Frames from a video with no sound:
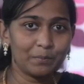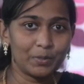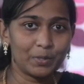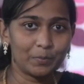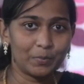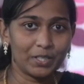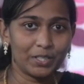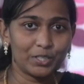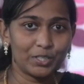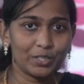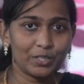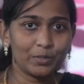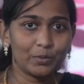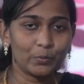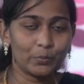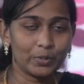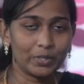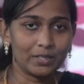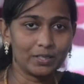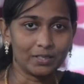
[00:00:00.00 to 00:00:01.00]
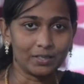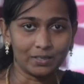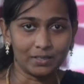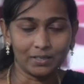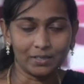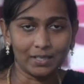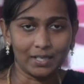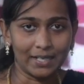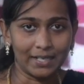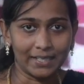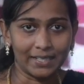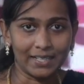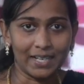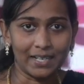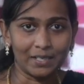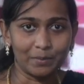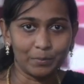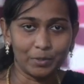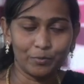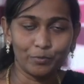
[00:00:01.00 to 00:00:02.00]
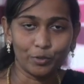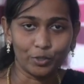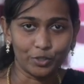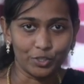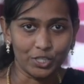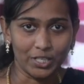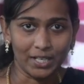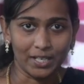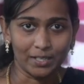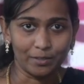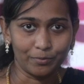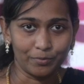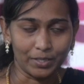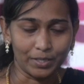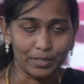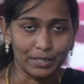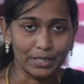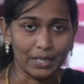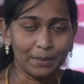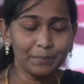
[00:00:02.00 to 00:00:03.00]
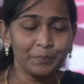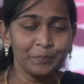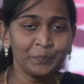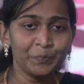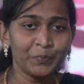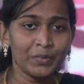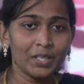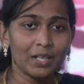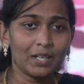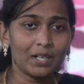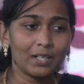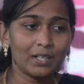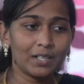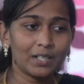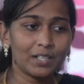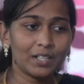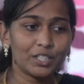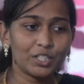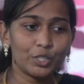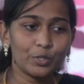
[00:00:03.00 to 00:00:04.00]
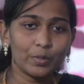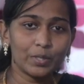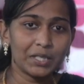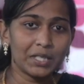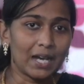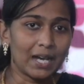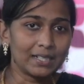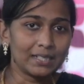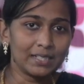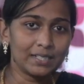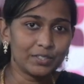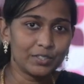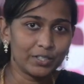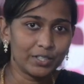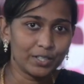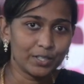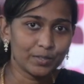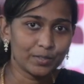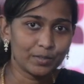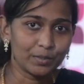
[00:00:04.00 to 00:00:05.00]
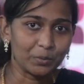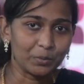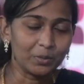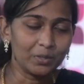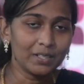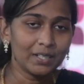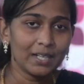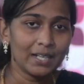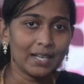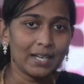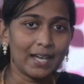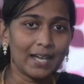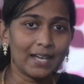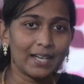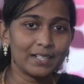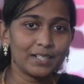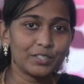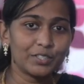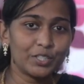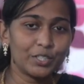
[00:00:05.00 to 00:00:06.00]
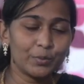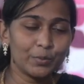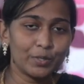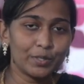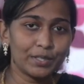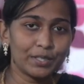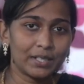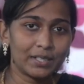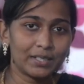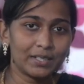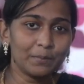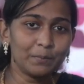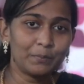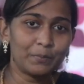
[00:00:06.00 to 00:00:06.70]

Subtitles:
preparation with the Unacademy for JRF exam, she was hardly 3 years old and she was at the